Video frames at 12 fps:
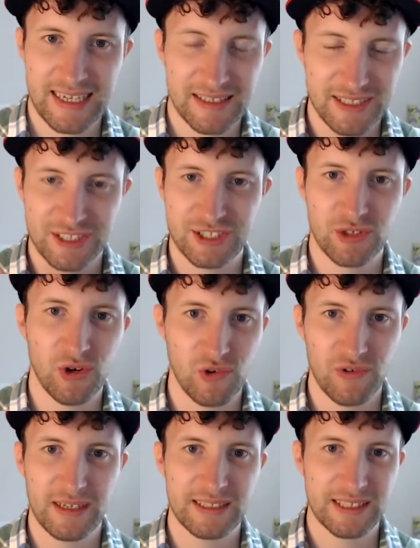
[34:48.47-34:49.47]
and the
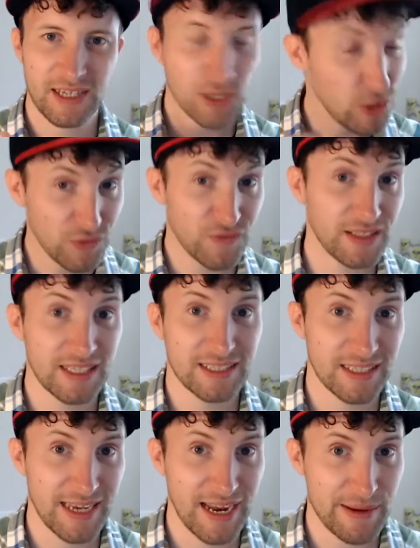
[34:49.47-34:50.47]
stories, and Luffy
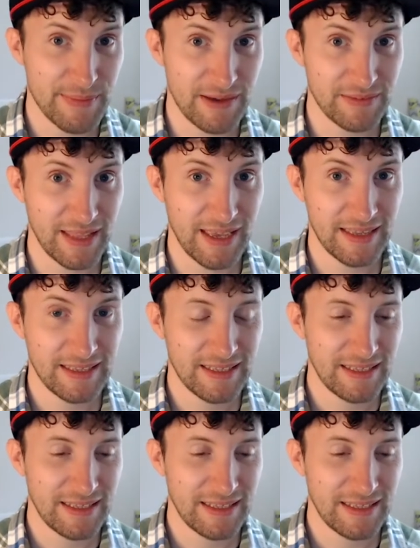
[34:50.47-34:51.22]
doesn't care about that.